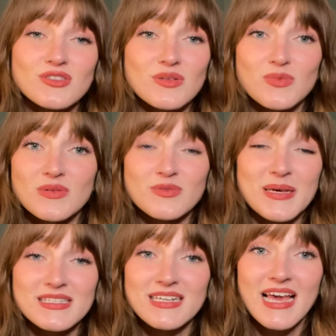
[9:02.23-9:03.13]
it was
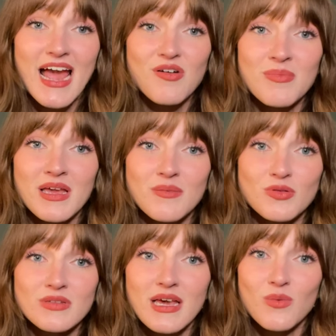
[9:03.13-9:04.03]
basically hair and makeup all
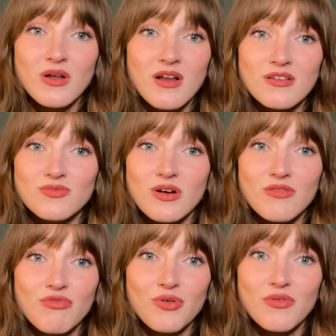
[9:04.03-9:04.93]
day one last run
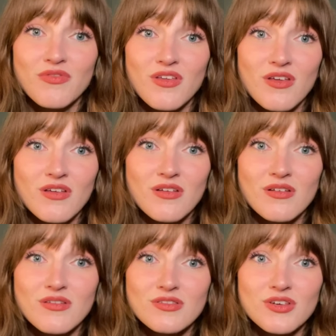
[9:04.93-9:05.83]
through of the
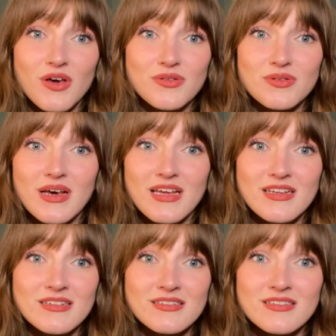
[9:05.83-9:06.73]
show
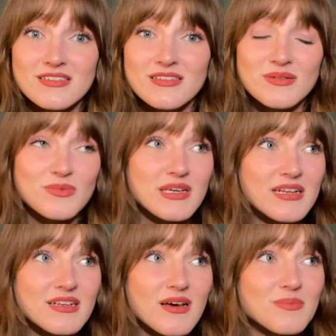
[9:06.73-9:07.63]
and we
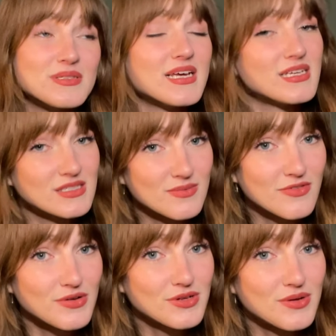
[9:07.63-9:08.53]
ended up taking some
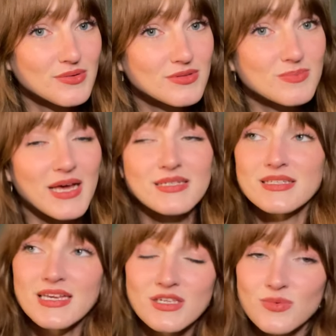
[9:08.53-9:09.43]
photos
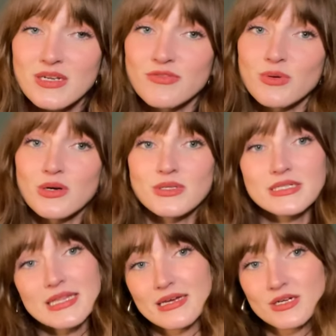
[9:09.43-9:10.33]
backstage when everyone got into
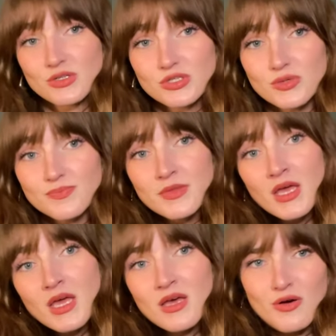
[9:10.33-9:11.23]
their costume
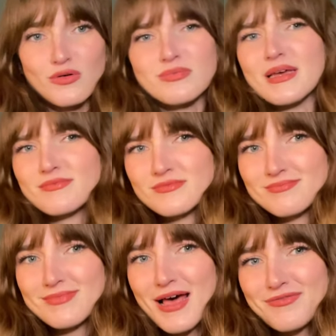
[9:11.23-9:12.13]
or their
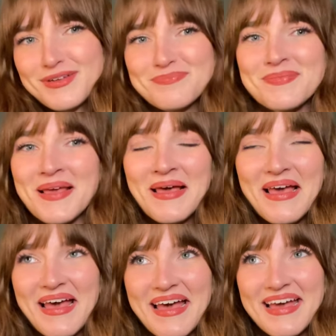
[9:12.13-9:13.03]
outfit
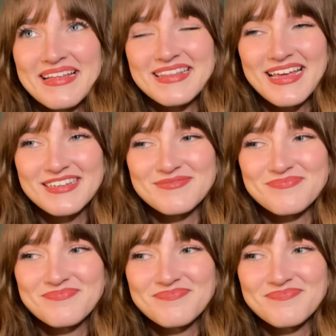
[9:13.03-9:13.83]
and then